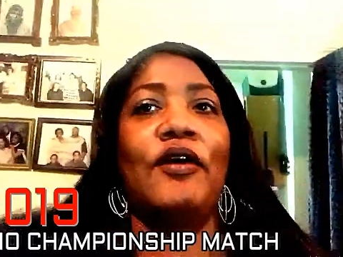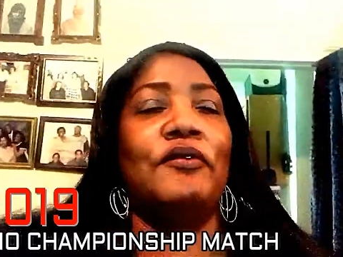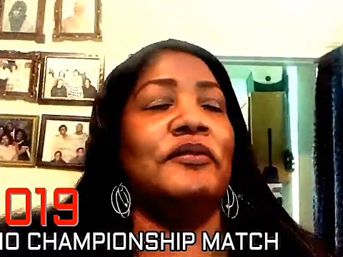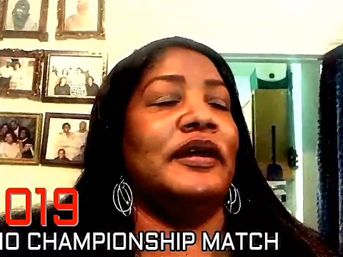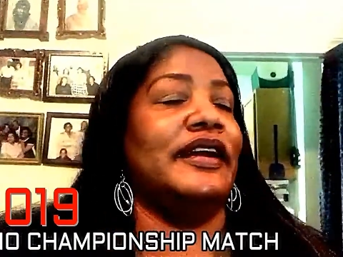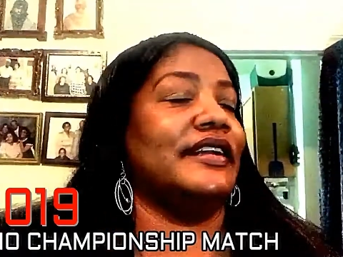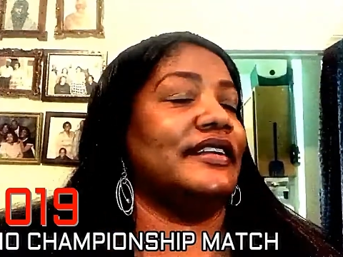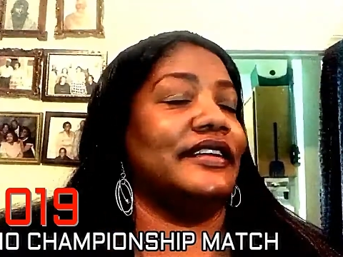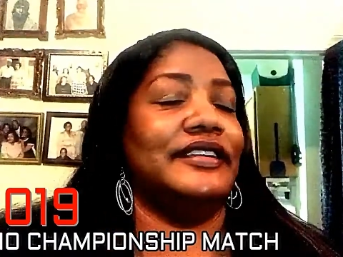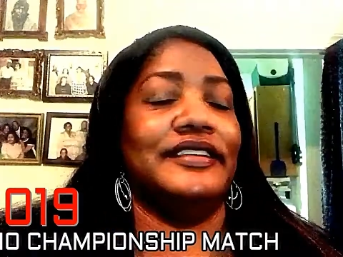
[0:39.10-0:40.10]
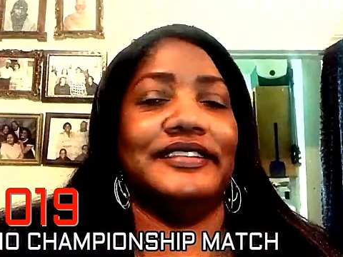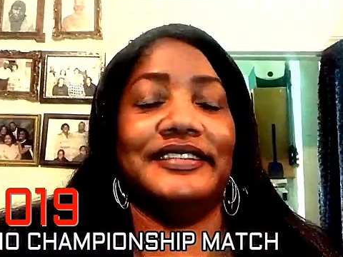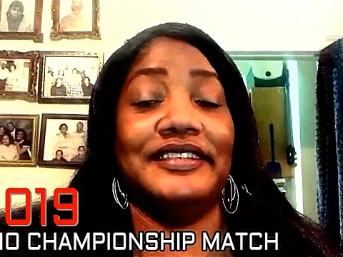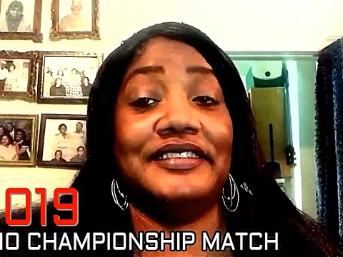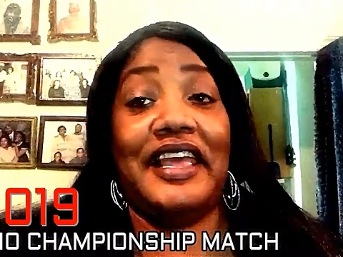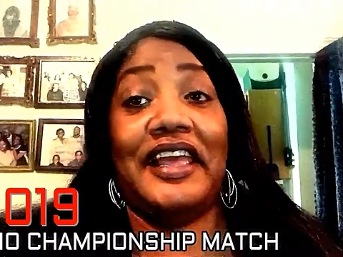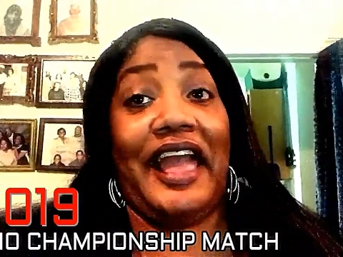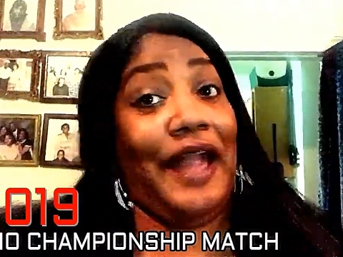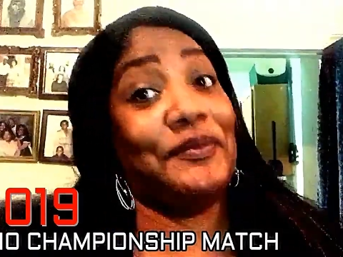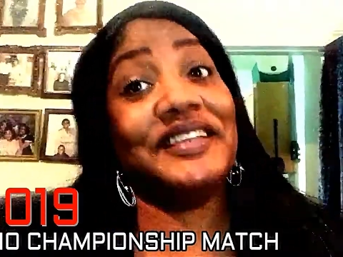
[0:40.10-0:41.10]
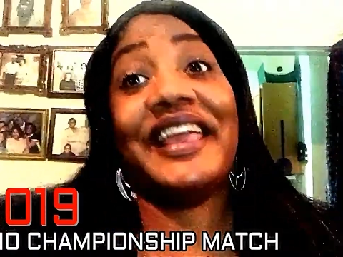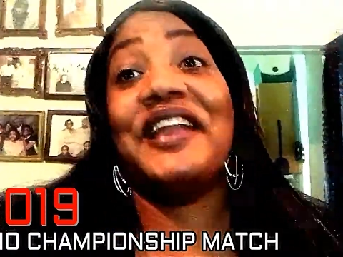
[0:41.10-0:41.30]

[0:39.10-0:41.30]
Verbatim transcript: my goodness. It's a happy day